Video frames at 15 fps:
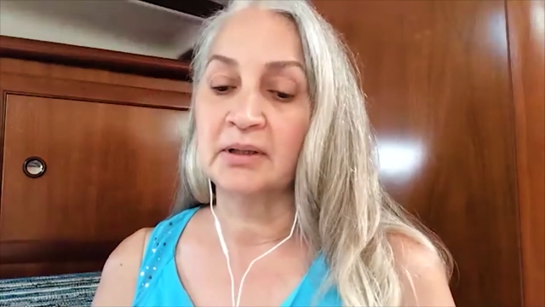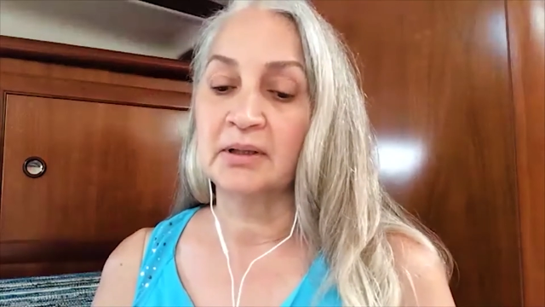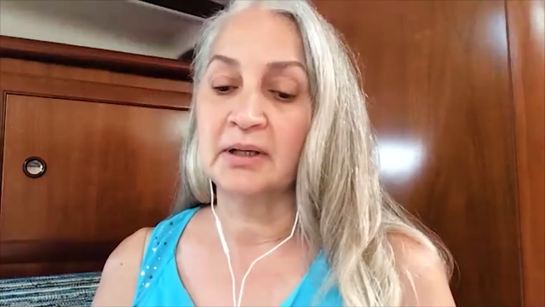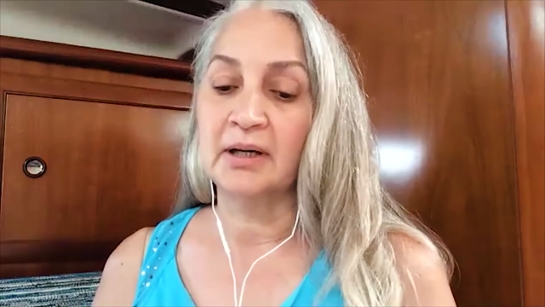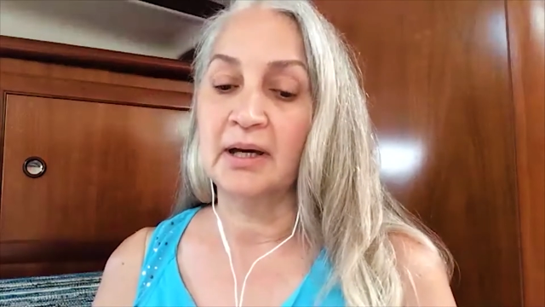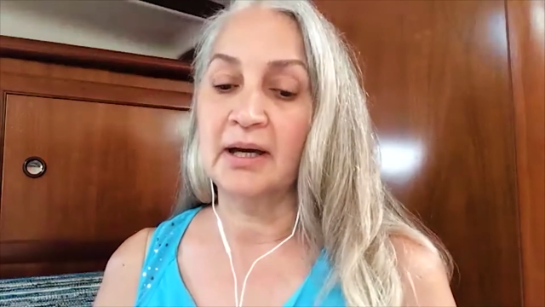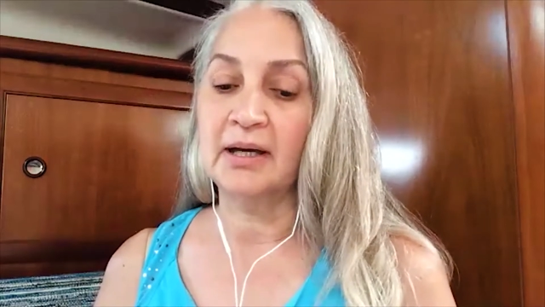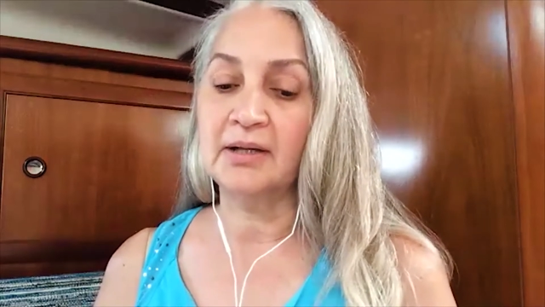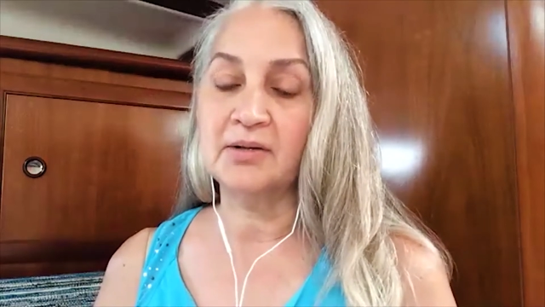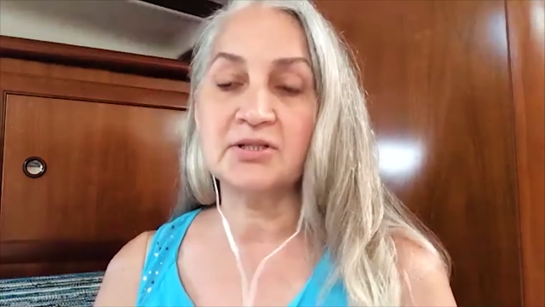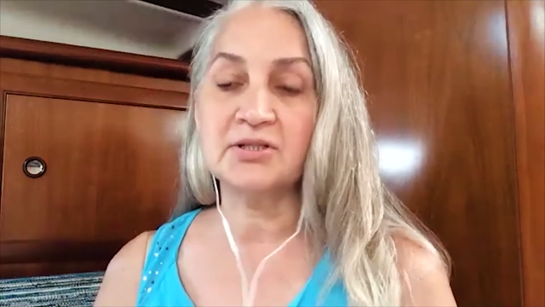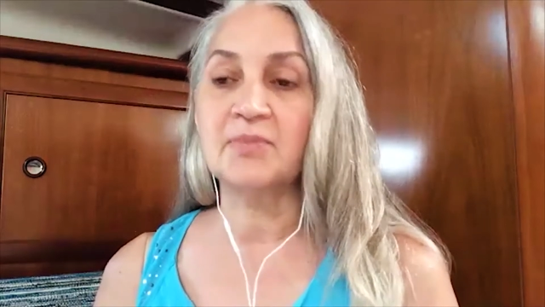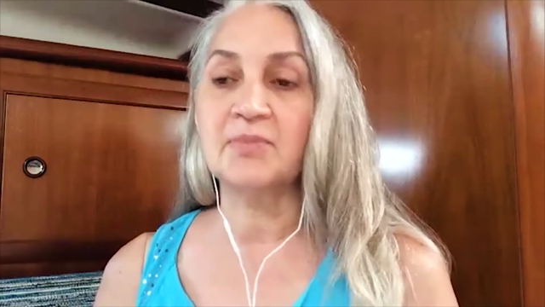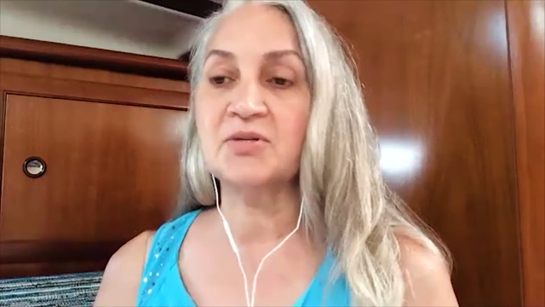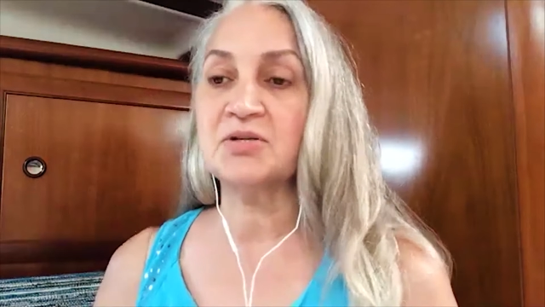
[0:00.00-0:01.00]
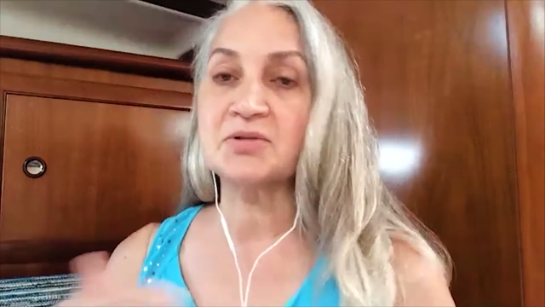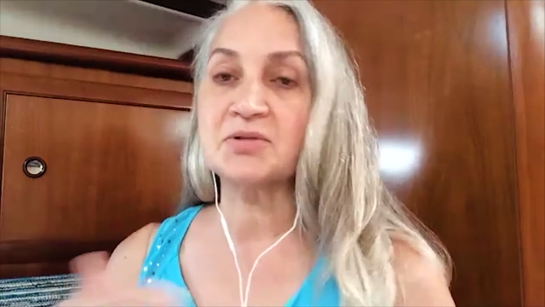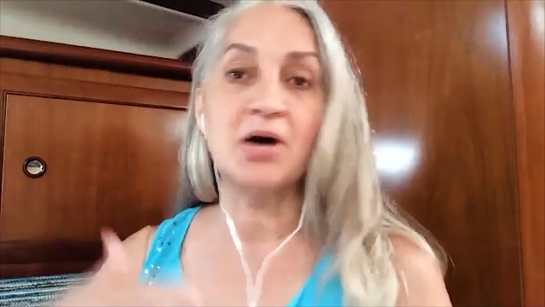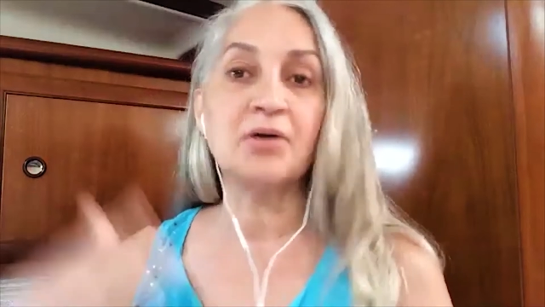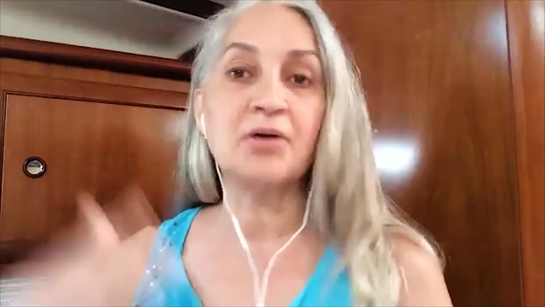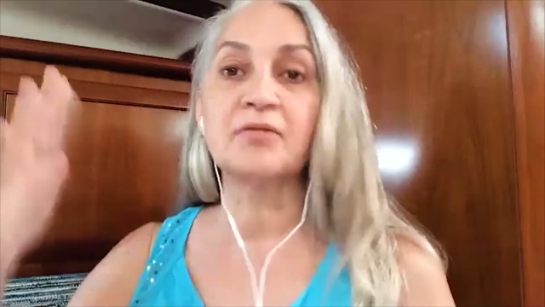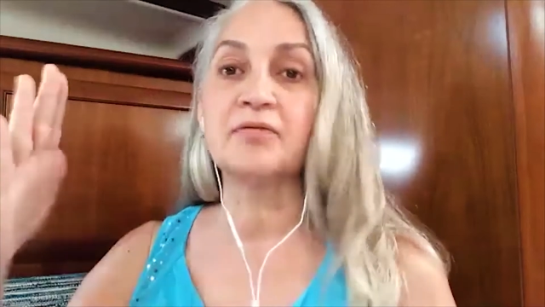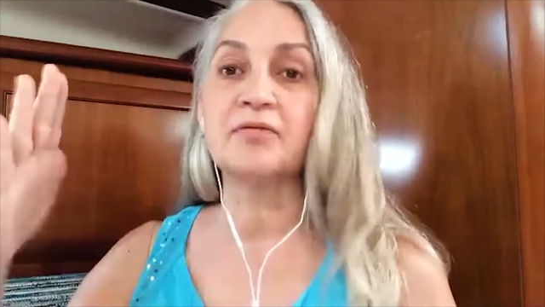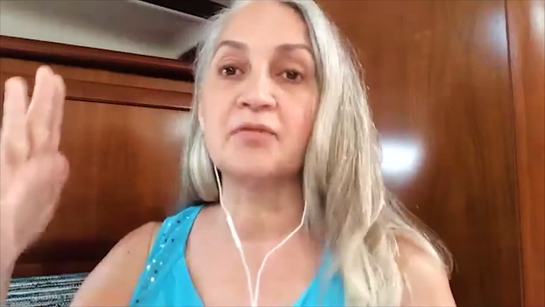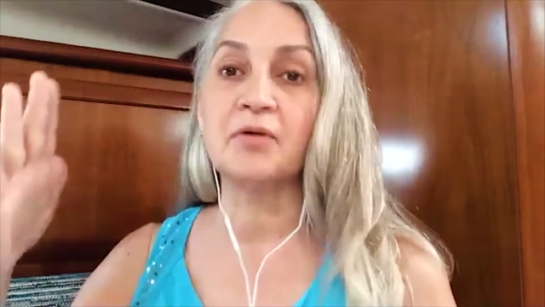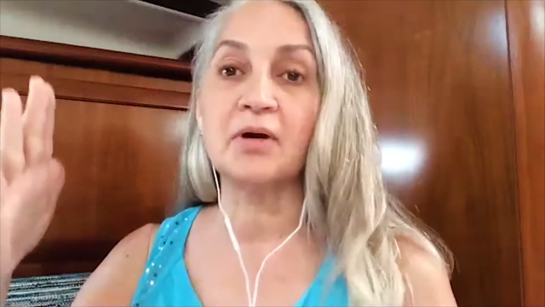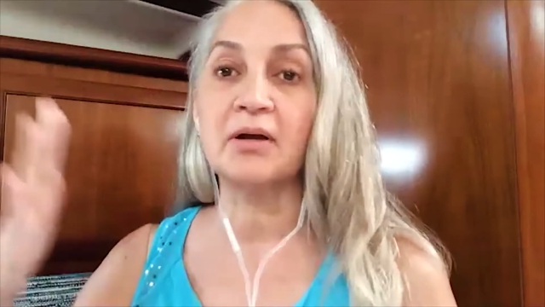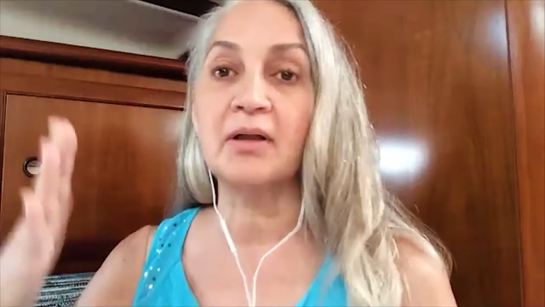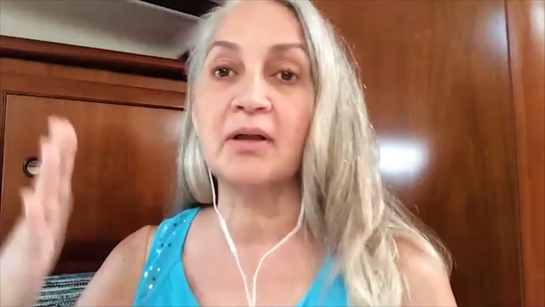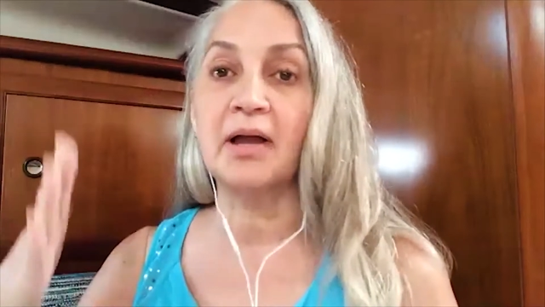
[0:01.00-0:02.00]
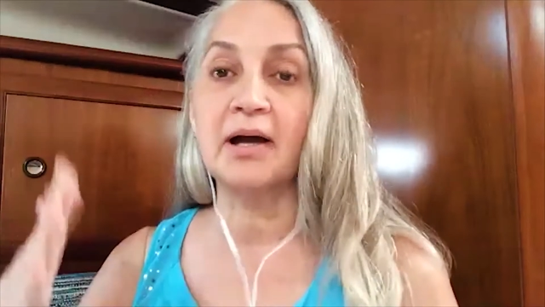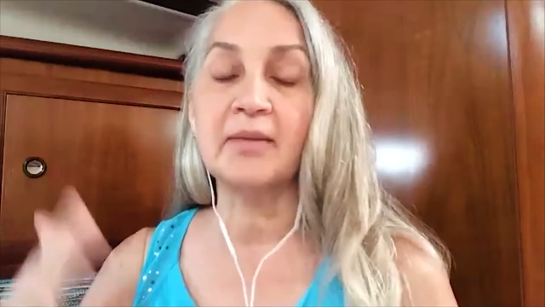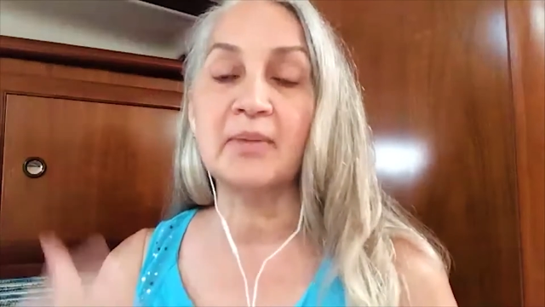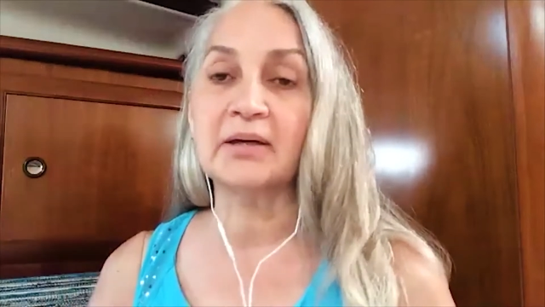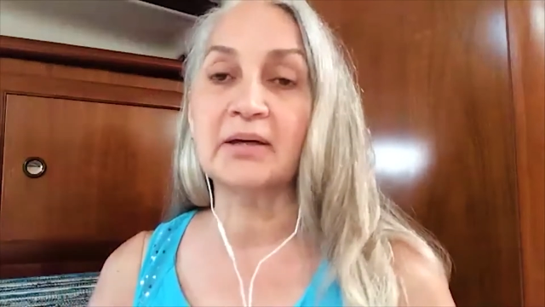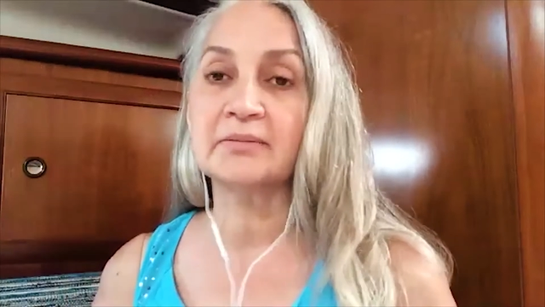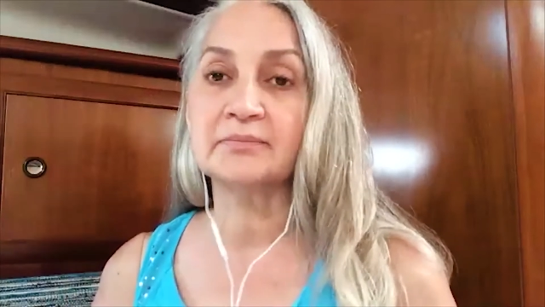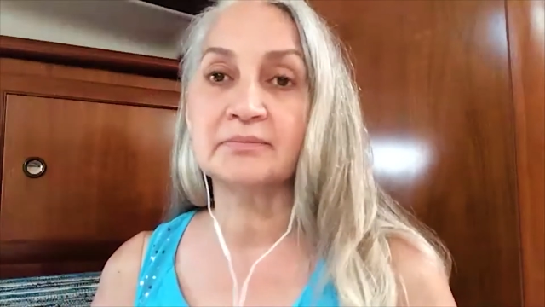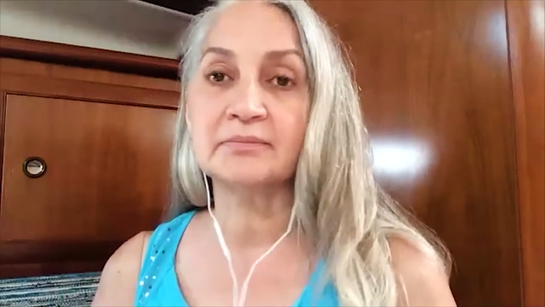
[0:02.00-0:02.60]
and her temperature was 104 and climbing.